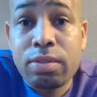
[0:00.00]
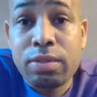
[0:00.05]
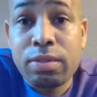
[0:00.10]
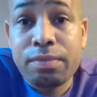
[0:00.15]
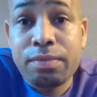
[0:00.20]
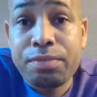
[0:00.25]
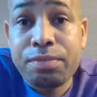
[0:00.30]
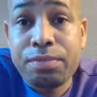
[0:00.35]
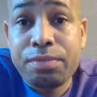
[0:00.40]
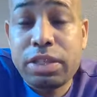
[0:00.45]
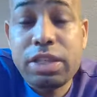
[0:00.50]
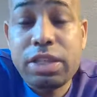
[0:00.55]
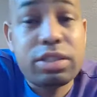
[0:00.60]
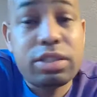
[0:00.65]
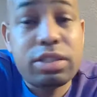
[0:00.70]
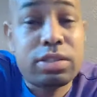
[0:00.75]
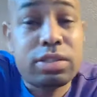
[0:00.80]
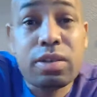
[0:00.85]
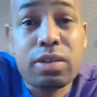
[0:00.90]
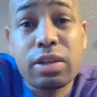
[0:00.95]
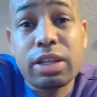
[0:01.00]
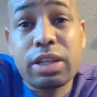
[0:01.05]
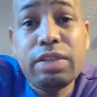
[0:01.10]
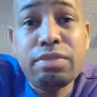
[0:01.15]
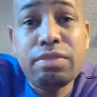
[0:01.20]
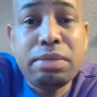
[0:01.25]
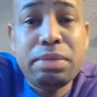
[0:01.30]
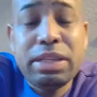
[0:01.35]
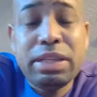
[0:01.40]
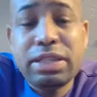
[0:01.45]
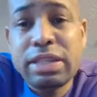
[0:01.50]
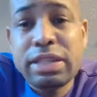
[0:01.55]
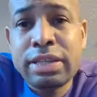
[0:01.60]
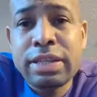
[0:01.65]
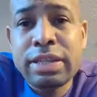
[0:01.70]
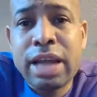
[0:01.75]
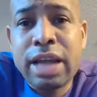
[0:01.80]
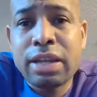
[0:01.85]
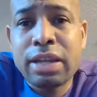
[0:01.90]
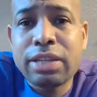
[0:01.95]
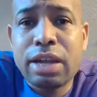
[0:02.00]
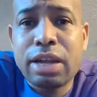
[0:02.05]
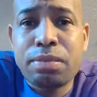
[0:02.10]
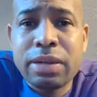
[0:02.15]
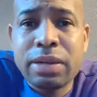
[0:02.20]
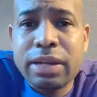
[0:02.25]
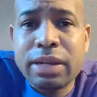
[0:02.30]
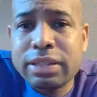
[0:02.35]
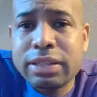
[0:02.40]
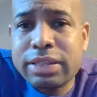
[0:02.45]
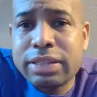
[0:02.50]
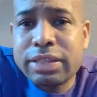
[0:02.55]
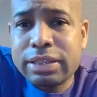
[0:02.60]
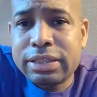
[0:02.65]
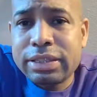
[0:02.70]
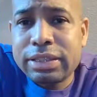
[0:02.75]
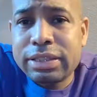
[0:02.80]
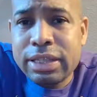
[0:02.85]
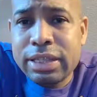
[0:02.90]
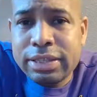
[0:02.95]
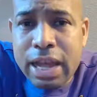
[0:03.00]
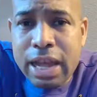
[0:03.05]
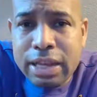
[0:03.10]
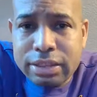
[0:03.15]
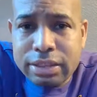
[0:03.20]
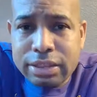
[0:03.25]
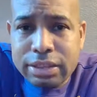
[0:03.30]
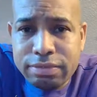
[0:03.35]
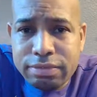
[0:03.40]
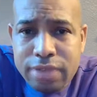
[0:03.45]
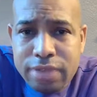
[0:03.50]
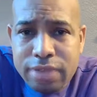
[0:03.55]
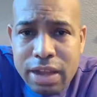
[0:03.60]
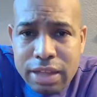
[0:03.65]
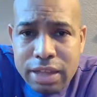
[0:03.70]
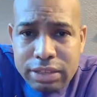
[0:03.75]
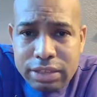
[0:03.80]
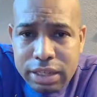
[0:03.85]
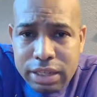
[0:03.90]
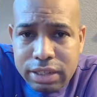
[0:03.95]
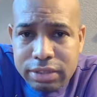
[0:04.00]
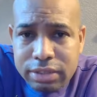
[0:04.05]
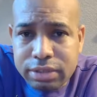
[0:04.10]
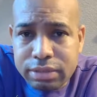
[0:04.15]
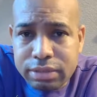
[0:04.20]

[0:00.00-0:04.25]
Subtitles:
She used to start giving me $10. I run out that $10 in 5 seconds.